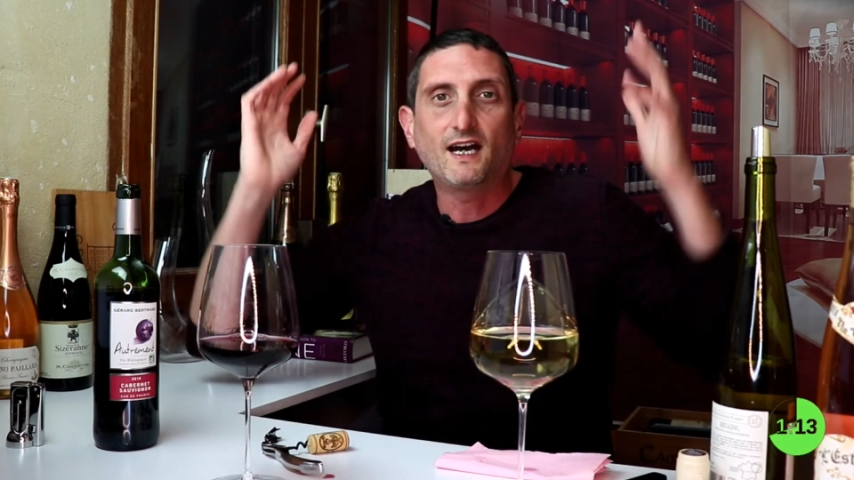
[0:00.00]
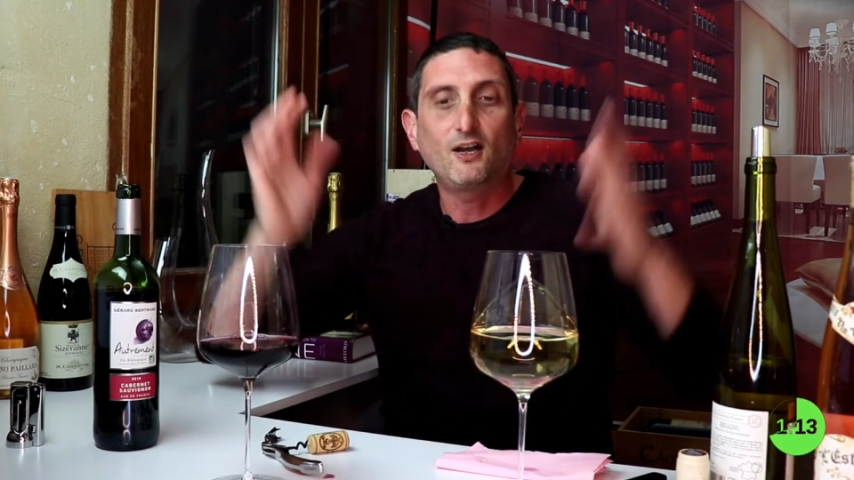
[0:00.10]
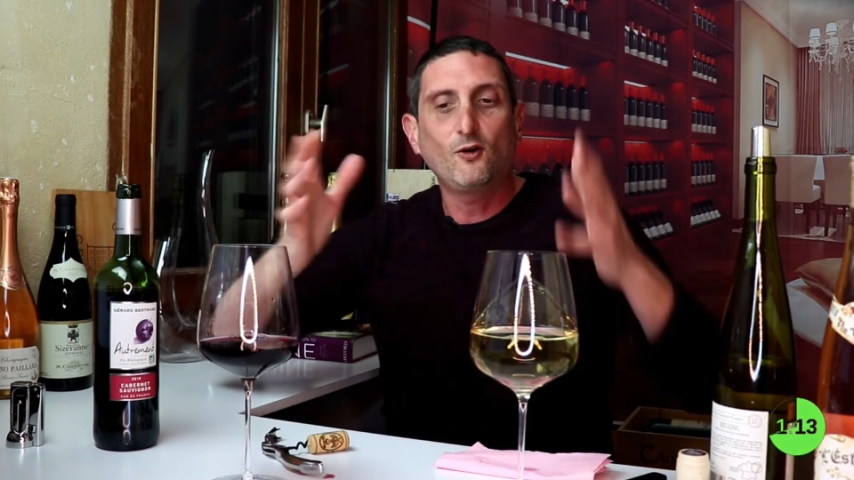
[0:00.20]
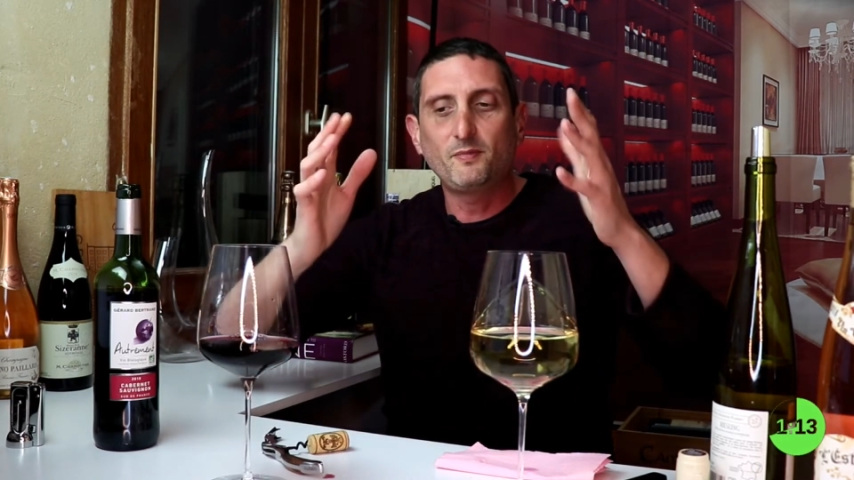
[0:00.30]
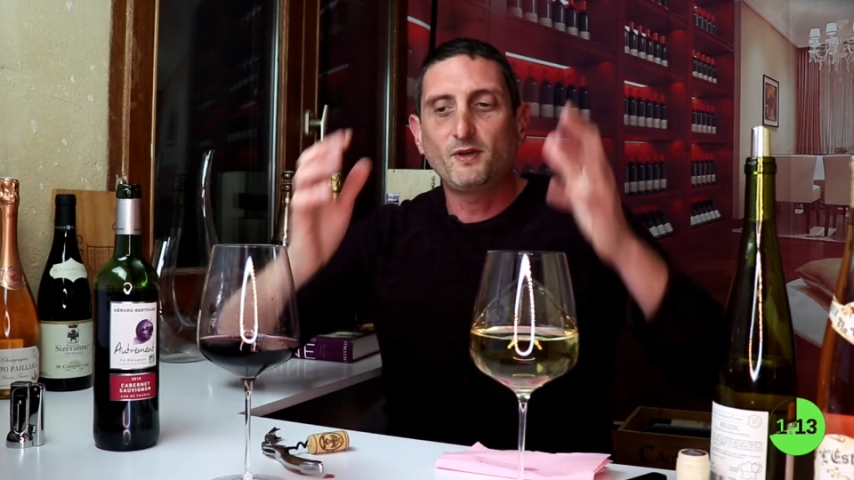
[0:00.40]

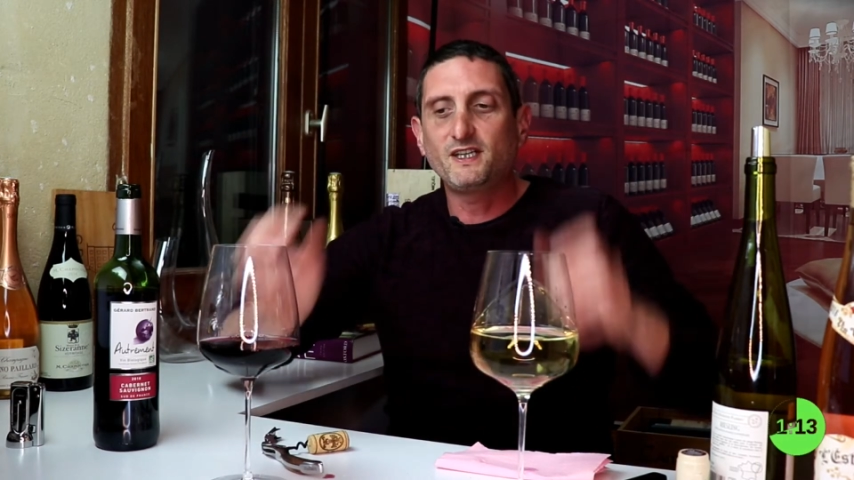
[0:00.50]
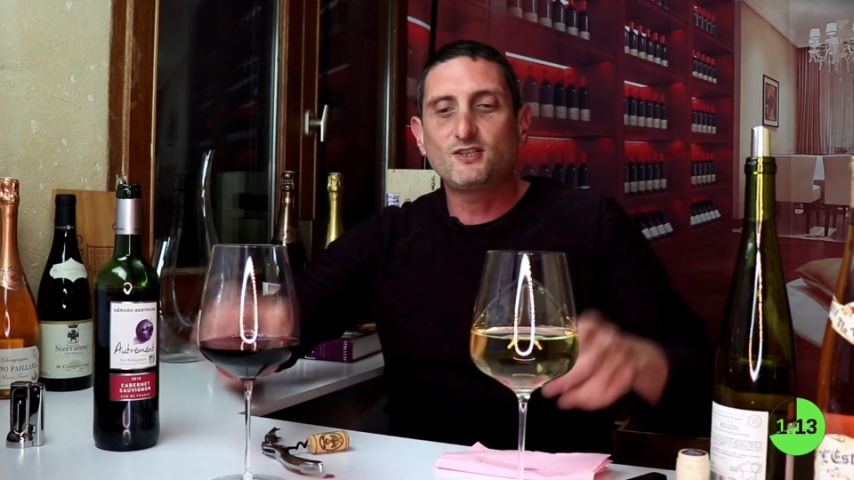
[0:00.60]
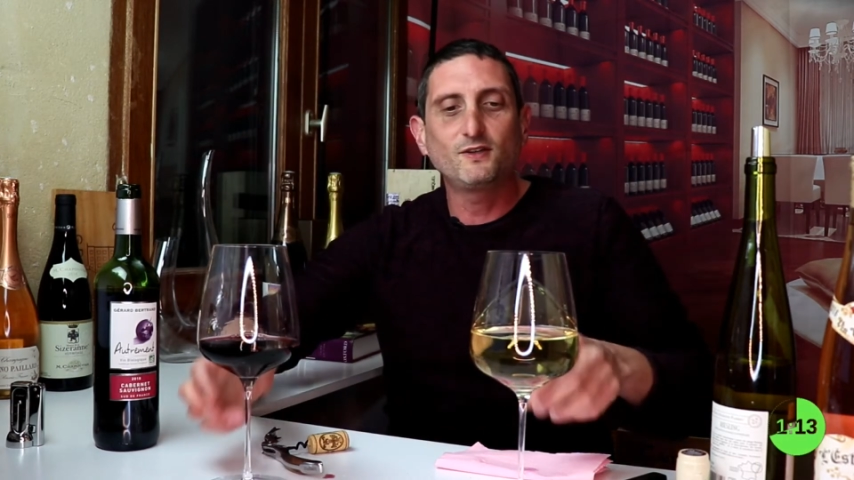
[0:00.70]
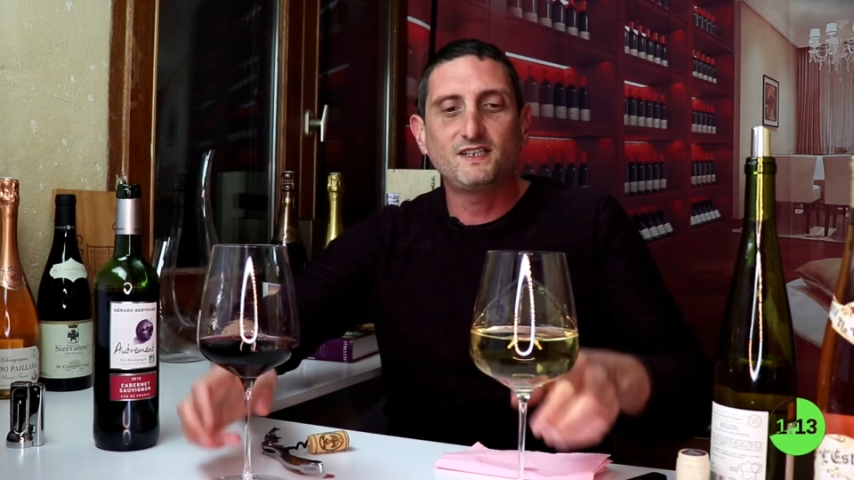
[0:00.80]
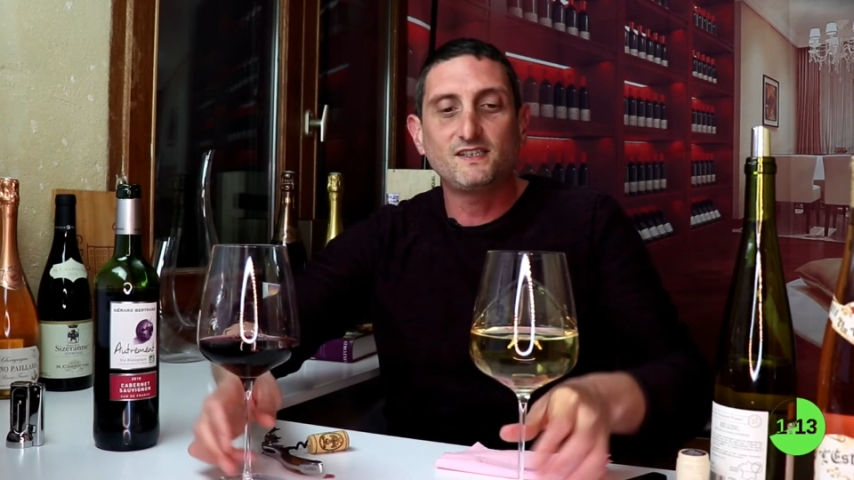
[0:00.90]
I hope you
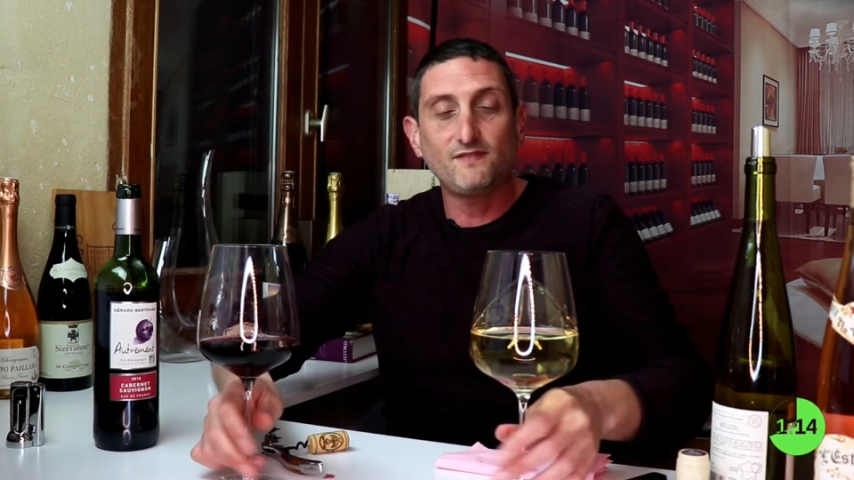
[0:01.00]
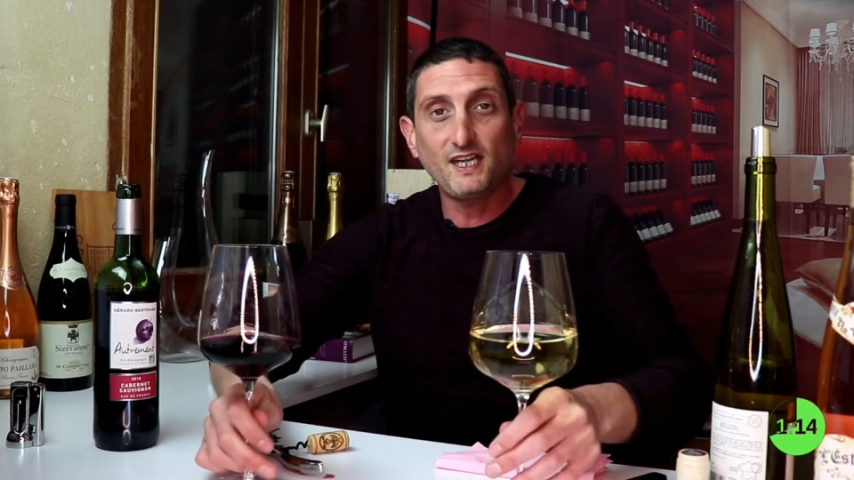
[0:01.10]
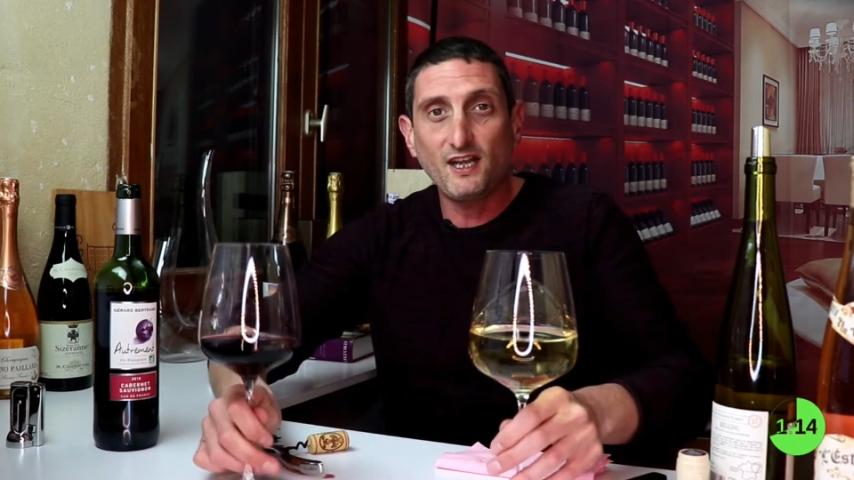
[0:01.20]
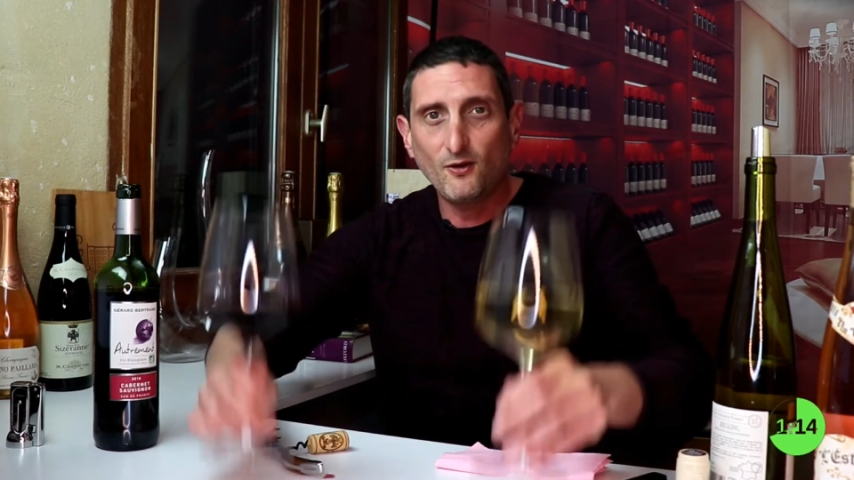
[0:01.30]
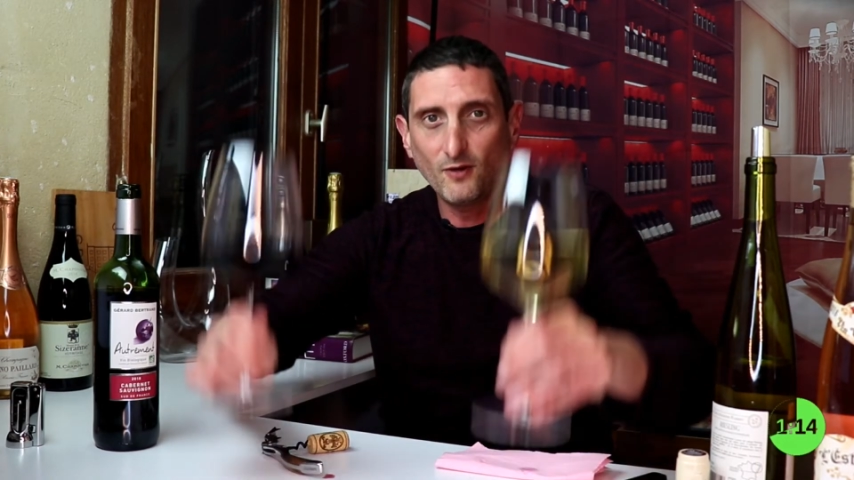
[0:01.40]
enjoyed this
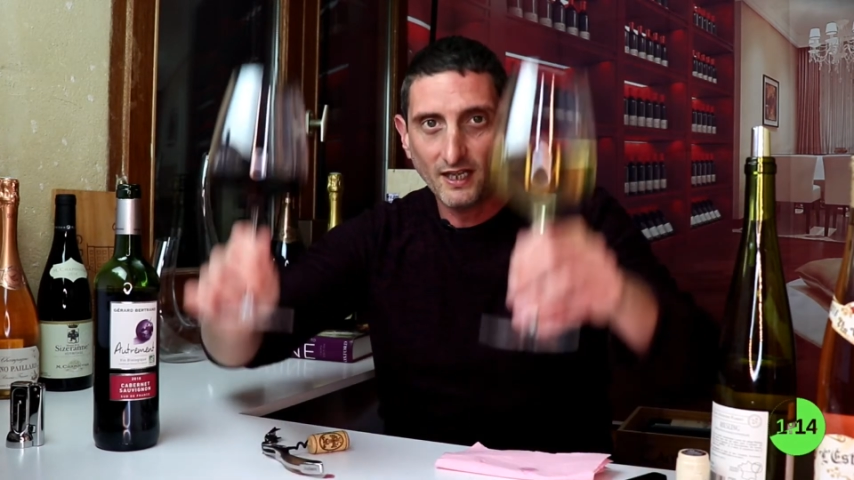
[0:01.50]
video